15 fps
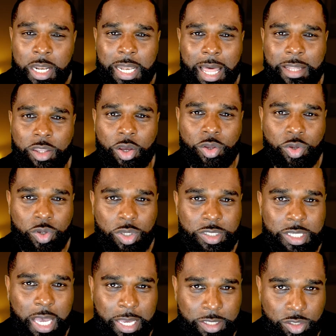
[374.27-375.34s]
Lando, you can
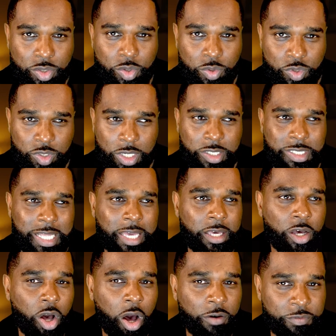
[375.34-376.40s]
take 2 seats, take
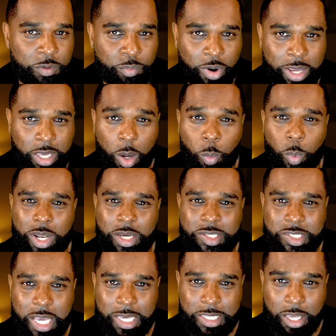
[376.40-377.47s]
a coffee break. And when I
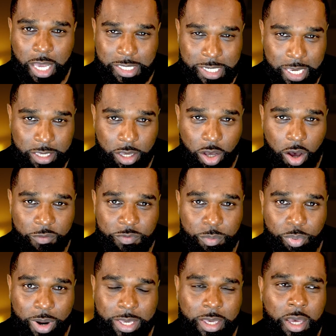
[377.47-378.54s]
say take a coffee
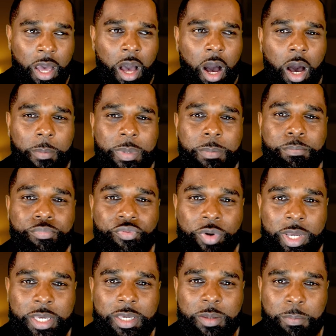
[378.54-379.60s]
break, I mean
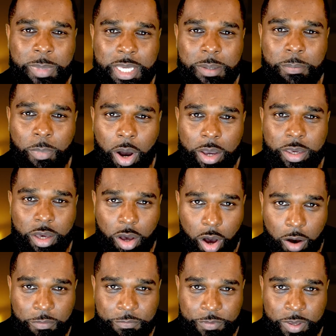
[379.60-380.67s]
bring me my
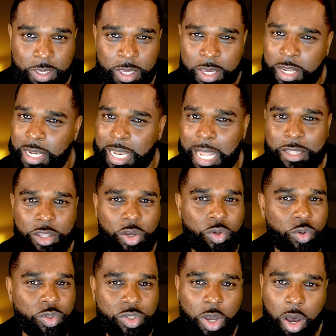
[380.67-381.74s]
coffee. Lando,
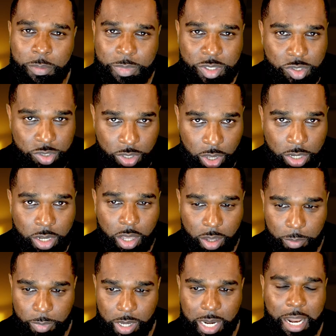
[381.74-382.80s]
your time is done
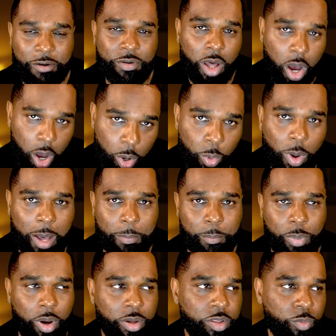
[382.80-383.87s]
at McLaren. Oh, and
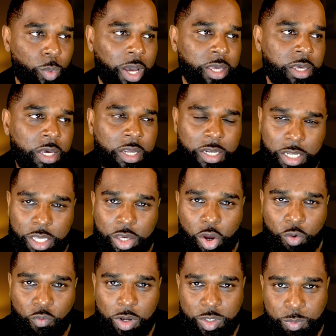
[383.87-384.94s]
by the way,
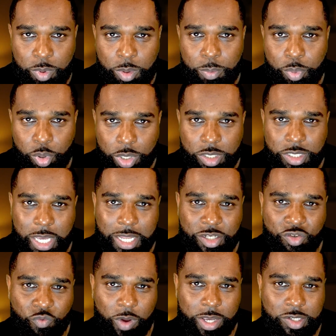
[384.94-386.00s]
Nico Rosberg put it to
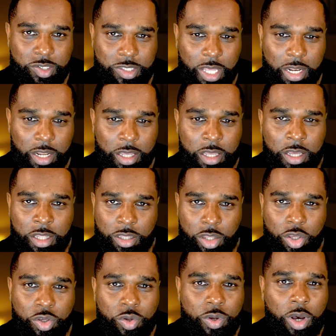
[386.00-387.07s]
Andrea Stella
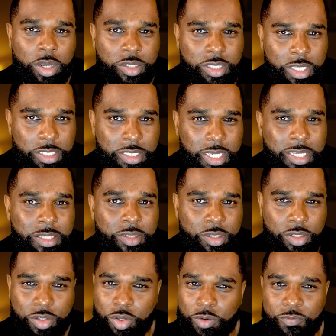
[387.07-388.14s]
that you guys need to
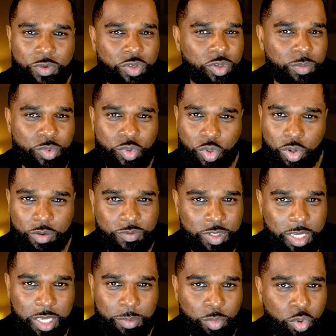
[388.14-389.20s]
institute for some sort of
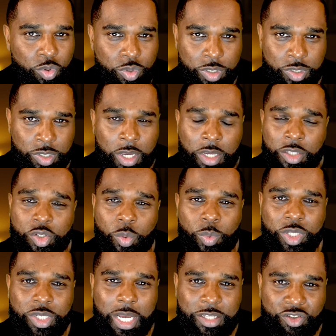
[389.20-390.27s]
team orders, to
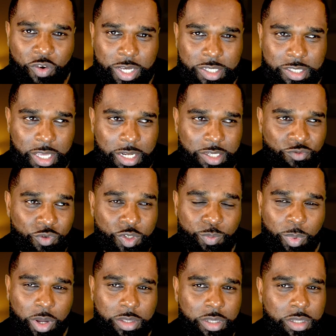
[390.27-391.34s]
which Andrea Stella
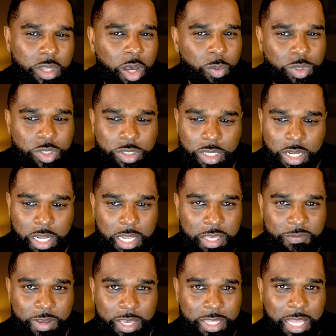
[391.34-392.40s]
responded, no, we're just going to
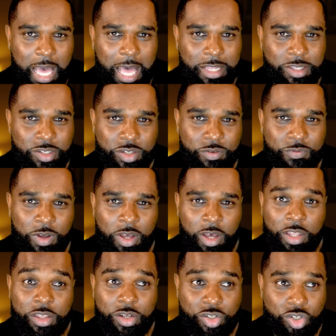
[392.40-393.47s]
leave it in the hands of
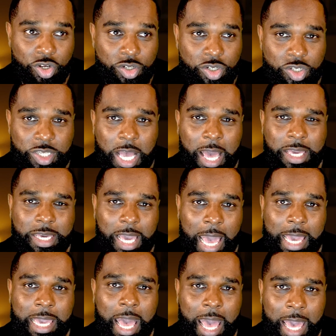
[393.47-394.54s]
the judges,
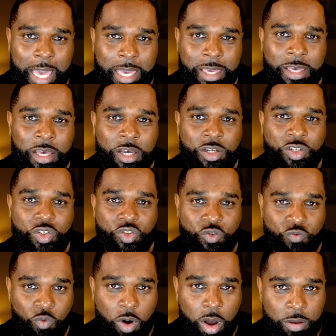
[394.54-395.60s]
aka
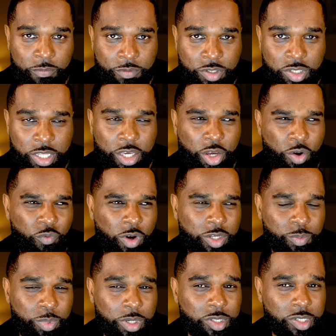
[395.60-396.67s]
drivers. Nico
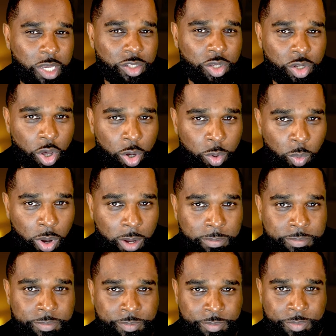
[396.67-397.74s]
Rosberg said, you know what,
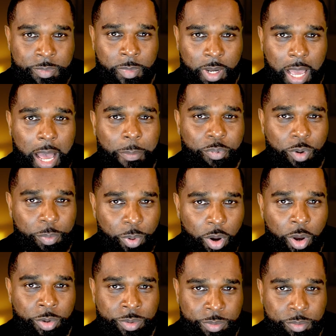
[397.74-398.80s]

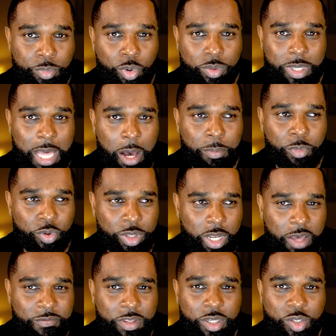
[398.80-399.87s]
apropos, now more than
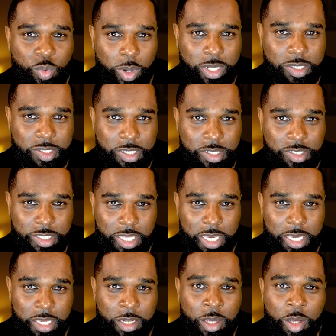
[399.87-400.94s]
ever, that
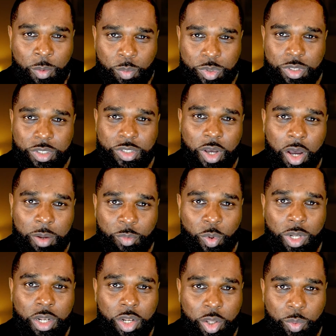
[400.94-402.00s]
2016 was the time
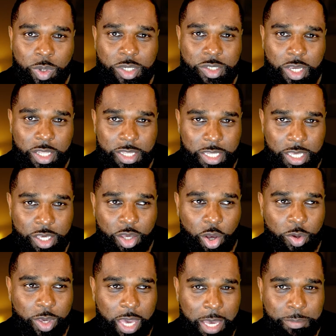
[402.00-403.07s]
when Lewis and
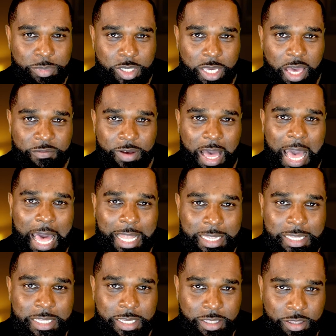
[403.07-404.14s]
Nico came together,
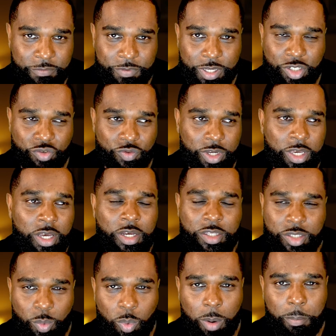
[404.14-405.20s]
handing the victory
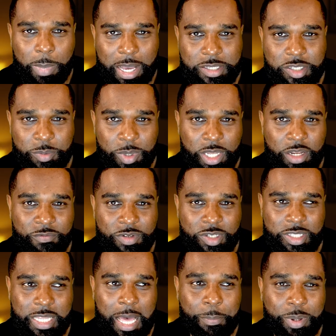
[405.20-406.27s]
to one Maximilian
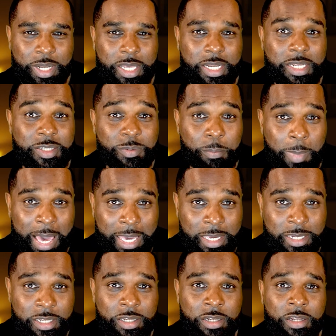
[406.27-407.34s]
Verstappen in his
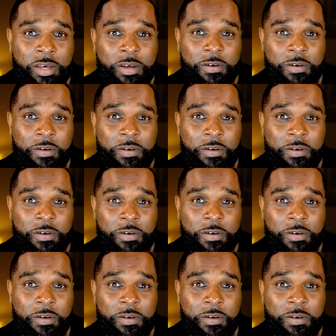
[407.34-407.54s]
maiden